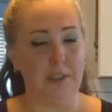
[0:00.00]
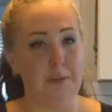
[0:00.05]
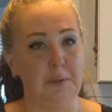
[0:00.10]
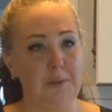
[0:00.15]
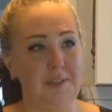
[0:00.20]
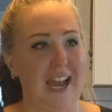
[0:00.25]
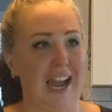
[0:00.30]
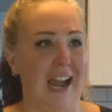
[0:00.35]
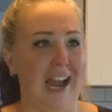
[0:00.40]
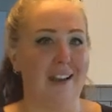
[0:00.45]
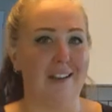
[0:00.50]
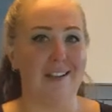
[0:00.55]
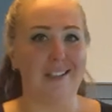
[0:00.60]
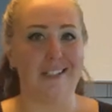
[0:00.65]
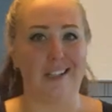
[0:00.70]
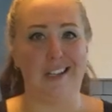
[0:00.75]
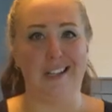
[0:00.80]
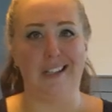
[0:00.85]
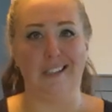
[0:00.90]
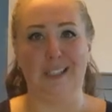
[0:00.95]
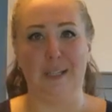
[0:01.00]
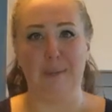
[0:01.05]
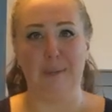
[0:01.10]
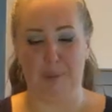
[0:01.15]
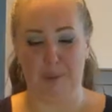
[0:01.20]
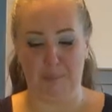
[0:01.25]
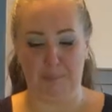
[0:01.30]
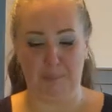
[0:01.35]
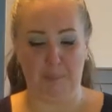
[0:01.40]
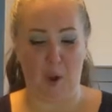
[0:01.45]
use as a
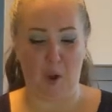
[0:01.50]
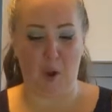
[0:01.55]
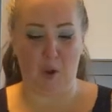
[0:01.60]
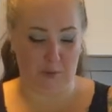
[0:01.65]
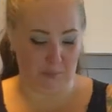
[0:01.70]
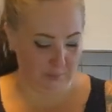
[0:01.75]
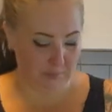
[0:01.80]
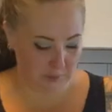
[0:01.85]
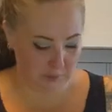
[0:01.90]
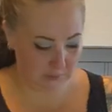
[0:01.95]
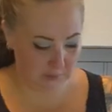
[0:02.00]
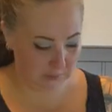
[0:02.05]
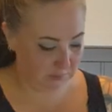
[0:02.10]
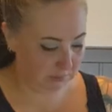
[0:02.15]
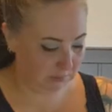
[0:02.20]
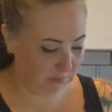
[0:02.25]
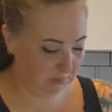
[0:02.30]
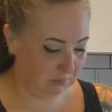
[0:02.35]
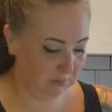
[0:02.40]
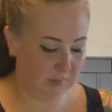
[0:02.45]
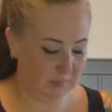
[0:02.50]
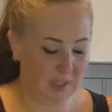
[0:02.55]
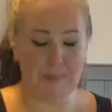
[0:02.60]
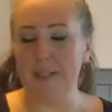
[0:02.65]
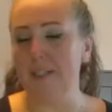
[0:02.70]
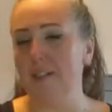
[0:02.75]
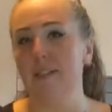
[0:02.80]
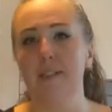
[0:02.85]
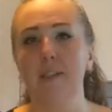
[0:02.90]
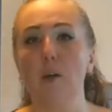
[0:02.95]
lip balm.
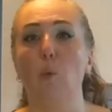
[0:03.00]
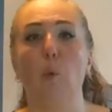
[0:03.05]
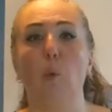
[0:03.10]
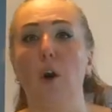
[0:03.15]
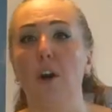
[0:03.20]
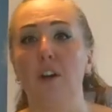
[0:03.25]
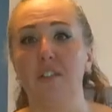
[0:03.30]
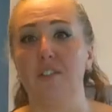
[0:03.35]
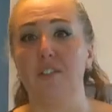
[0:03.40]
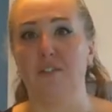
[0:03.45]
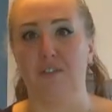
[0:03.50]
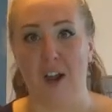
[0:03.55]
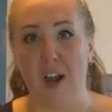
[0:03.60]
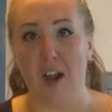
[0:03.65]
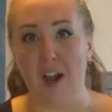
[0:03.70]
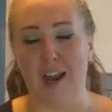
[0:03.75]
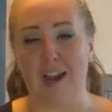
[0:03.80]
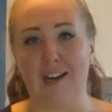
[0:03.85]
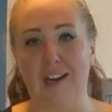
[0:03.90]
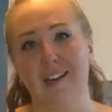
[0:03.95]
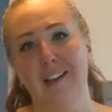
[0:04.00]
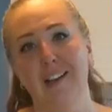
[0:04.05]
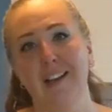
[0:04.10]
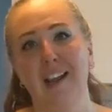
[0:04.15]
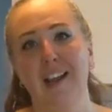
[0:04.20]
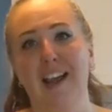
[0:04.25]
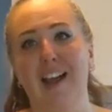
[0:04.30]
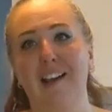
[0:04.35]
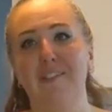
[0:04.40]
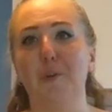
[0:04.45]
I mean, it still works
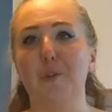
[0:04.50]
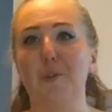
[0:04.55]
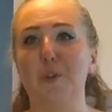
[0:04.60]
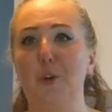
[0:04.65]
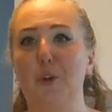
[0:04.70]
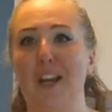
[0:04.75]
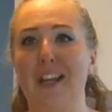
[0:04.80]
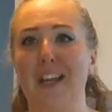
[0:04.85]
fine, and those